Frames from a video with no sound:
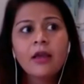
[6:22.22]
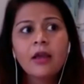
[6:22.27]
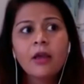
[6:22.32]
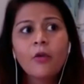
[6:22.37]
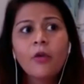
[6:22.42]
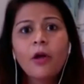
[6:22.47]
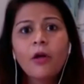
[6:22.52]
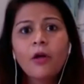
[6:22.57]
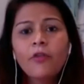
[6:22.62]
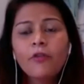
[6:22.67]

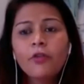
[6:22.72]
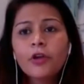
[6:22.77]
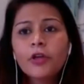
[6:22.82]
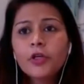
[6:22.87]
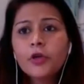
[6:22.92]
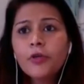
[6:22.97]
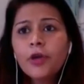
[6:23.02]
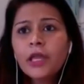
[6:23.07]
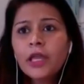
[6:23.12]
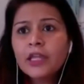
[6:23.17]
Well, if you're
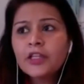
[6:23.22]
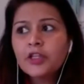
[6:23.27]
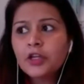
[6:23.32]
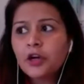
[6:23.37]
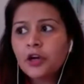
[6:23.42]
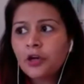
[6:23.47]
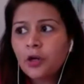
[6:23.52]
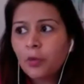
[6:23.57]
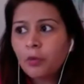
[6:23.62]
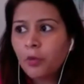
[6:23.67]
doing
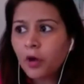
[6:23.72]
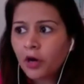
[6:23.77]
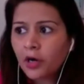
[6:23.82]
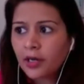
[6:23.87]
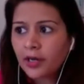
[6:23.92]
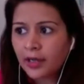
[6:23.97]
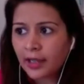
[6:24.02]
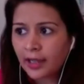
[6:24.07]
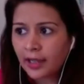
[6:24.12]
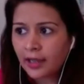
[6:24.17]
internal
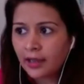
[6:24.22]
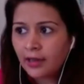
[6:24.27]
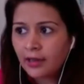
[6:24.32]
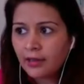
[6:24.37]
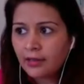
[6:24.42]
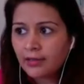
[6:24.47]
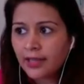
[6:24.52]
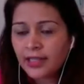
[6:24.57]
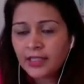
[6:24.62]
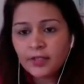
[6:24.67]
marketing,
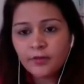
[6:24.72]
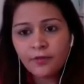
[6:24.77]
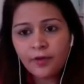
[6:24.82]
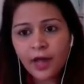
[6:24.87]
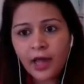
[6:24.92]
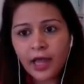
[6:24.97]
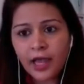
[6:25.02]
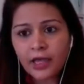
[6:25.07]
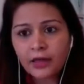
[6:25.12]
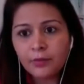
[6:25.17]
that's
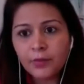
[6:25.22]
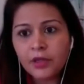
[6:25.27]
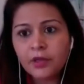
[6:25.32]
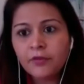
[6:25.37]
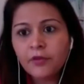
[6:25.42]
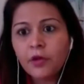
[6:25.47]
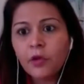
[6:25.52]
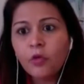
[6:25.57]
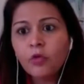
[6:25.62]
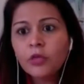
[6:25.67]
fine. But if
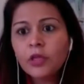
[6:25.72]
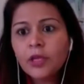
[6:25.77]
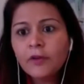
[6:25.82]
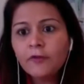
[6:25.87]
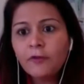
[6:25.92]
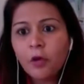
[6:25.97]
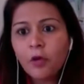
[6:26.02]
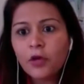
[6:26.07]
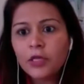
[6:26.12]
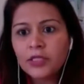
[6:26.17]
you're only
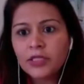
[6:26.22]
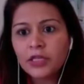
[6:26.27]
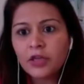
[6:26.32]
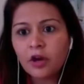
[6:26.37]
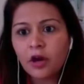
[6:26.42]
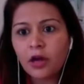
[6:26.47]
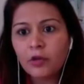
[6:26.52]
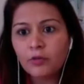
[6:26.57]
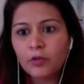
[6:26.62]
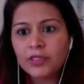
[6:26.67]
focusing
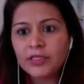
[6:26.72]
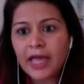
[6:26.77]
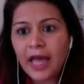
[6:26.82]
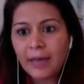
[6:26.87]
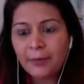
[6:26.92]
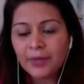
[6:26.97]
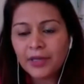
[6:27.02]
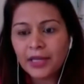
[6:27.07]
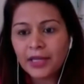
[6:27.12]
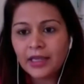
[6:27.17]
on what's
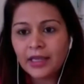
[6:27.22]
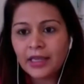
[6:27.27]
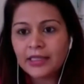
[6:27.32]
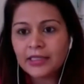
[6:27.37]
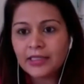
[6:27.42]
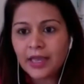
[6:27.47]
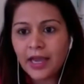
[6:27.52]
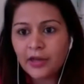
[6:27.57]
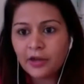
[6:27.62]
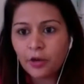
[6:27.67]
happening
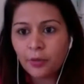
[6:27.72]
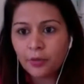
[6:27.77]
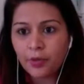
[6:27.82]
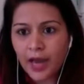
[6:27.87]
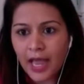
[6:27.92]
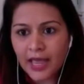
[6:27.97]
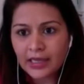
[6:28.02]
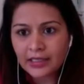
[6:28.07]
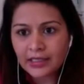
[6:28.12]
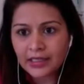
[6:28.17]
inside your
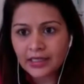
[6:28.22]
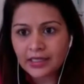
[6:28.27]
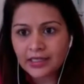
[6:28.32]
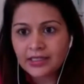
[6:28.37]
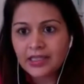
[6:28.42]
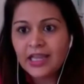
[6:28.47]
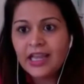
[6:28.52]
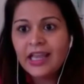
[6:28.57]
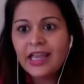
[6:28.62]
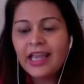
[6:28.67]
practice
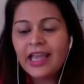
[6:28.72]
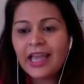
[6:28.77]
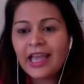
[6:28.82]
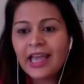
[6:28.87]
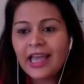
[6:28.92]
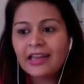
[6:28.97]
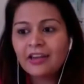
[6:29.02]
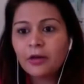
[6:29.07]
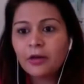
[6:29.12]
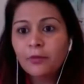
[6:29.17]

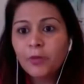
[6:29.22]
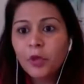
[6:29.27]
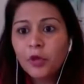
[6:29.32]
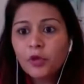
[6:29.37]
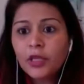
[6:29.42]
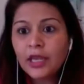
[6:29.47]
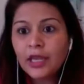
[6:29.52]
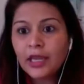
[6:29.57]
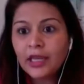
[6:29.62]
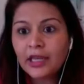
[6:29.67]
and
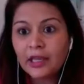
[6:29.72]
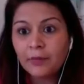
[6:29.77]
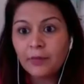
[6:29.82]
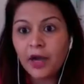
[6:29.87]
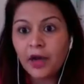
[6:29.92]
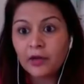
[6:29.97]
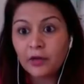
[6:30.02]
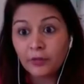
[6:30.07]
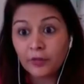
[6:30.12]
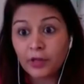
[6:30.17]
communicating
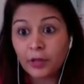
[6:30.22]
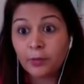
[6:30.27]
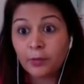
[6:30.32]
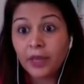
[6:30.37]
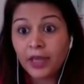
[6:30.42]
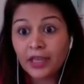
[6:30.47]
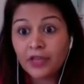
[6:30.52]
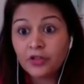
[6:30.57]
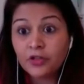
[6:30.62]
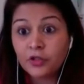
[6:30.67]
about it with the
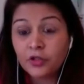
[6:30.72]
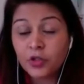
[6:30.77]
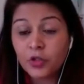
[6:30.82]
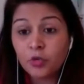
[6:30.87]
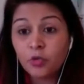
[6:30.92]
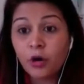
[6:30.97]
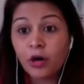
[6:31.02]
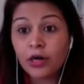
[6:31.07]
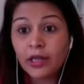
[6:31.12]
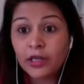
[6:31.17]
patients
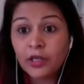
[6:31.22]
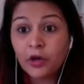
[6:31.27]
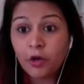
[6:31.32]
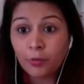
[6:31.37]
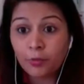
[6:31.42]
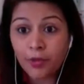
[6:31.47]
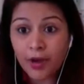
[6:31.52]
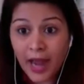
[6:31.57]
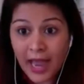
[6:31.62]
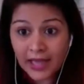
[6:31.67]
who are in your
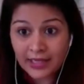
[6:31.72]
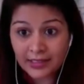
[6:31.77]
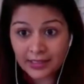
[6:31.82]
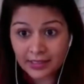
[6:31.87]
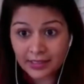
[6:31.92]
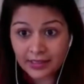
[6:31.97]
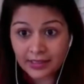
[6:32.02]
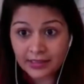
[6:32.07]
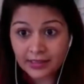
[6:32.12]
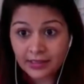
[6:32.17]

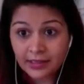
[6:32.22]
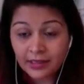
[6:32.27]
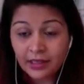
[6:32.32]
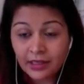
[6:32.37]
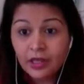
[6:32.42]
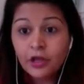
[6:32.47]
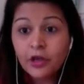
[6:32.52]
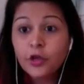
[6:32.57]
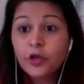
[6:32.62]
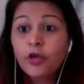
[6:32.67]
practice,
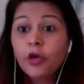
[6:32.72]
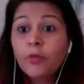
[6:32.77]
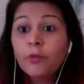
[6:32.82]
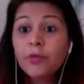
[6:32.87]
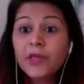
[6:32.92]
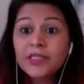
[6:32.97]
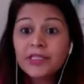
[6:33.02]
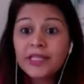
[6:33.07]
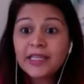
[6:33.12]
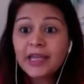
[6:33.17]
you're
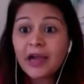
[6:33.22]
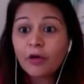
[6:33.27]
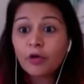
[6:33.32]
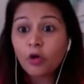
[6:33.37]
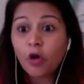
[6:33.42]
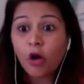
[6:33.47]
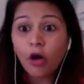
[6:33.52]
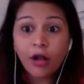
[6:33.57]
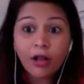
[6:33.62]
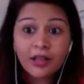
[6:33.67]
missing out
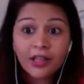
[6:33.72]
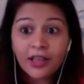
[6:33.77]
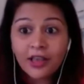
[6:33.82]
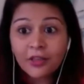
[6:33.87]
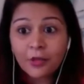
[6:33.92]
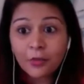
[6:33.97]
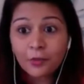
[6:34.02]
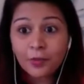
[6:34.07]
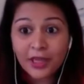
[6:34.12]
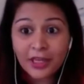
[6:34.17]
all the
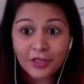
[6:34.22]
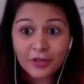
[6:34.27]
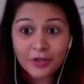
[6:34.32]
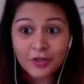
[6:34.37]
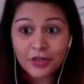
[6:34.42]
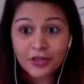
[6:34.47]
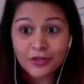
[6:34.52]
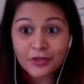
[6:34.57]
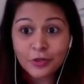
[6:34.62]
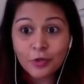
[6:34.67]
other
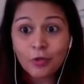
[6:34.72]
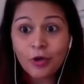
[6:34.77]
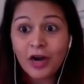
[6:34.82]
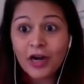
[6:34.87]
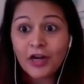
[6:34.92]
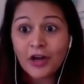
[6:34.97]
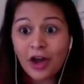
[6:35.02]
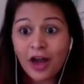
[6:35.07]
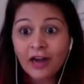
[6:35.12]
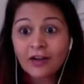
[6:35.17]
patients who are
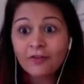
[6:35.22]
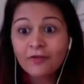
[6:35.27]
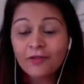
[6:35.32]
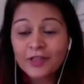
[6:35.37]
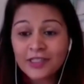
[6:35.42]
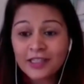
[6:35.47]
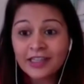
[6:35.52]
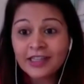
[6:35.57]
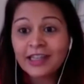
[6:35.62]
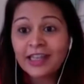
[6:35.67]
not
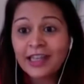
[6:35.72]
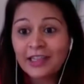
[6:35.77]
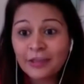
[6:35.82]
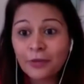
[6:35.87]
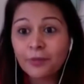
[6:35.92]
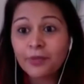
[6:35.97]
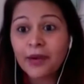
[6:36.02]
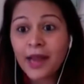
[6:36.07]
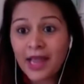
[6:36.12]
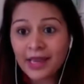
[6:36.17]
physically in
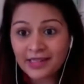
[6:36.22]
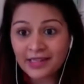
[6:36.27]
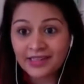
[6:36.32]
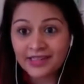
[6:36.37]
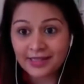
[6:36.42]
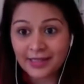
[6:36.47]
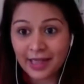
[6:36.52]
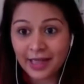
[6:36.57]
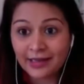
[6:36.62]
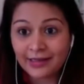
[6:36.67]
the
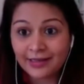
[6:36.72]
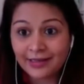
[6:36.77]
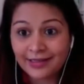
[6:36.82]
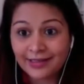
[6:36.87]
practice then.